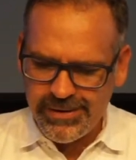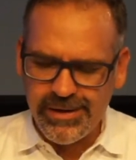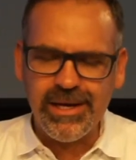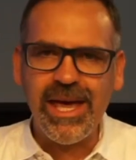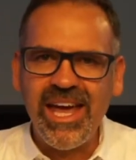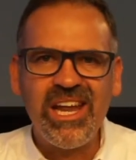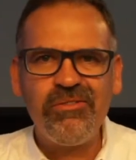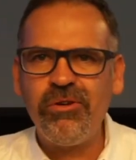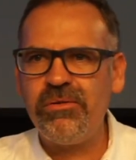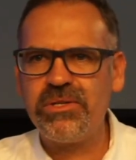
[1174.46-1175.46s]
again,
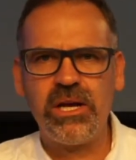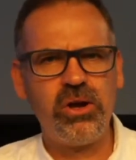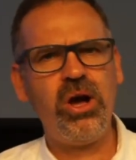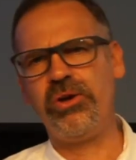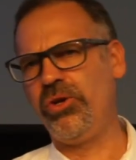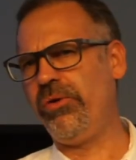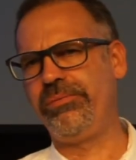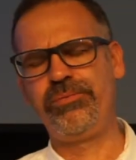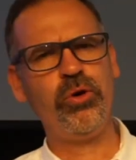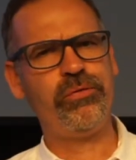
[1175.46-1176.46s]
everyone was like, "Oh,
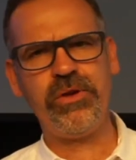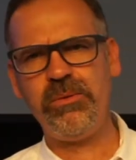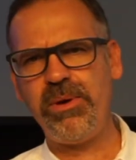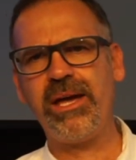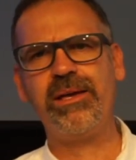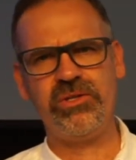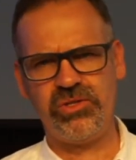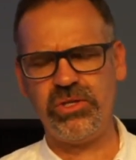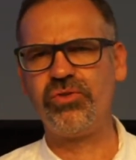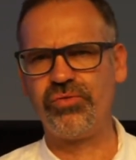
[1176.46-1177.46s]
your feedback
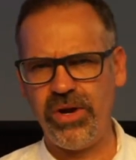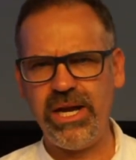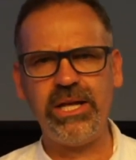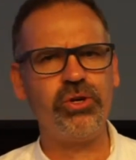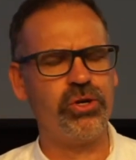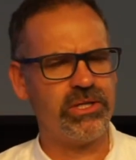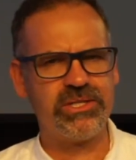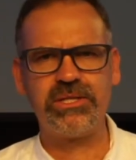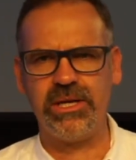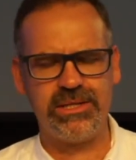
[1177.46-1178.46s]
is really good.
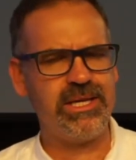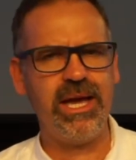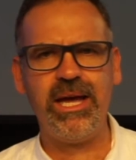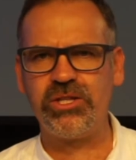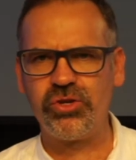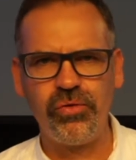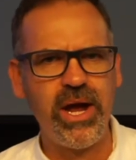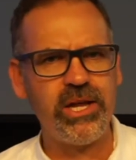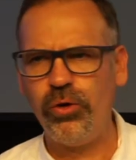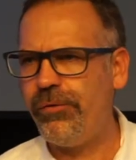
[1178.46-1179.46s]
It's
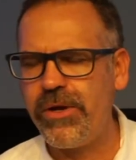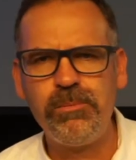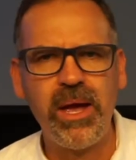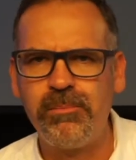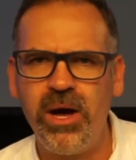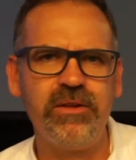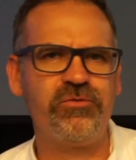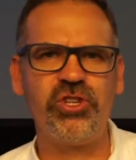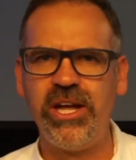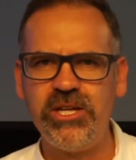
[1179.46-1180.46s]
great. Your feedback might have
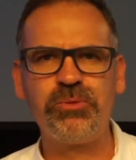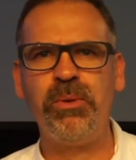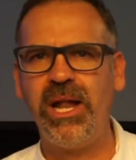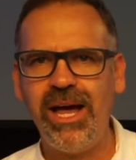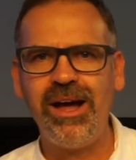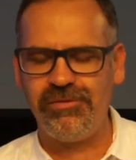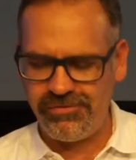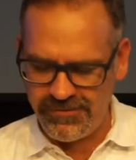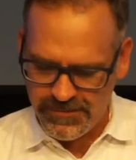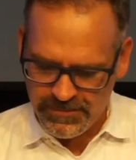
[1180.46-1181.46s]
changed my life."
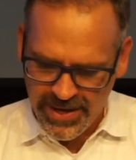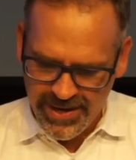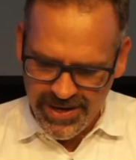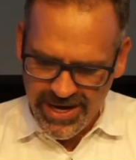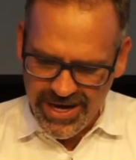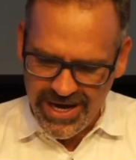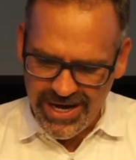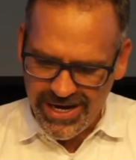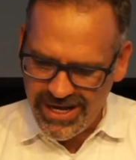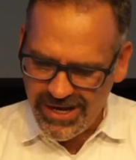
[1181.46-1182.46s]

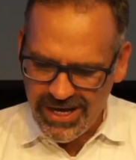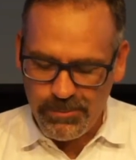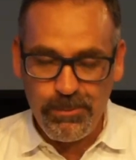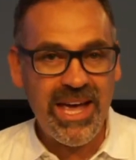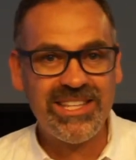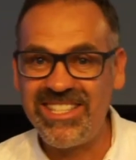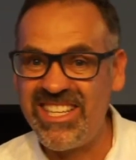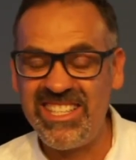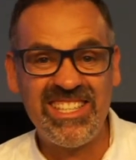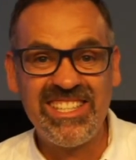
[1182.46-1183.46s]
And Pat
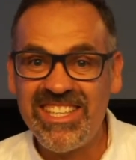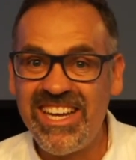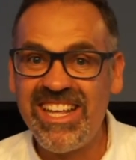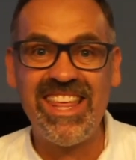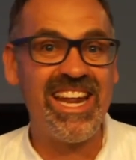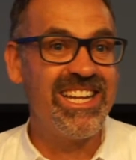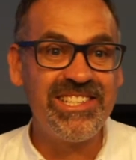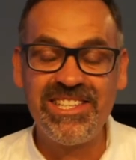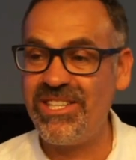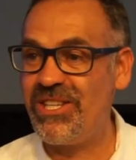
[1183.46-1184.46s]
says he's sitting there
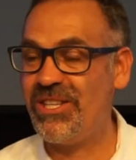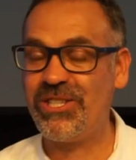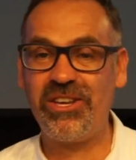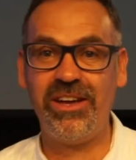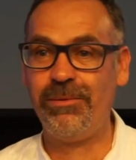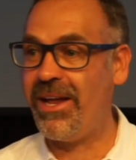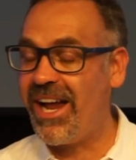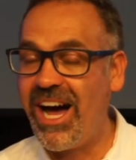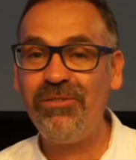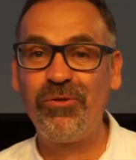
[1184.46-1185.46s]
listening to this going, "Man,
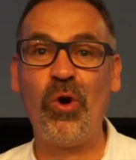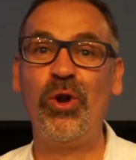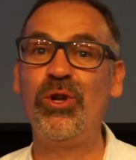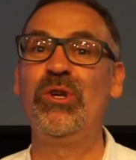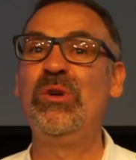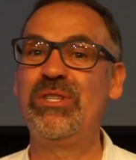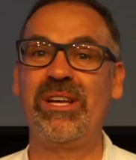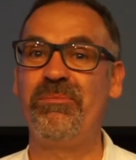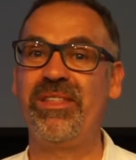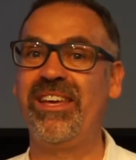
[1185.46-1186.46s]
I've got to do
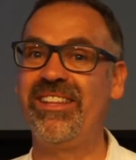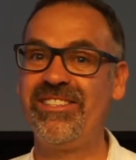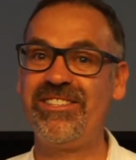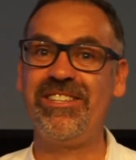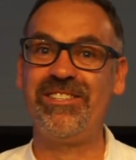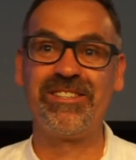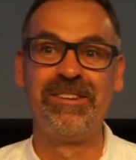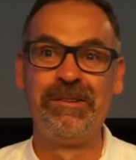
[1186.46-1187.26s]
something. This is